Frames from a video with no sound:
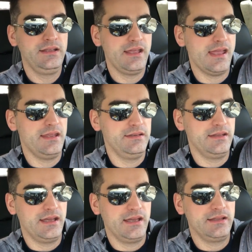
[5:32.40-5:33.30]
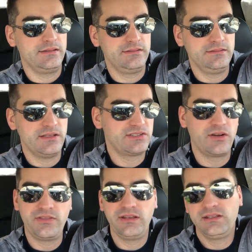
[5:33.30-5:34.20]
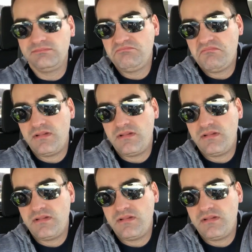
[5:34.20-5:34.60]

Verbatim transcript: And uh, I started thinking,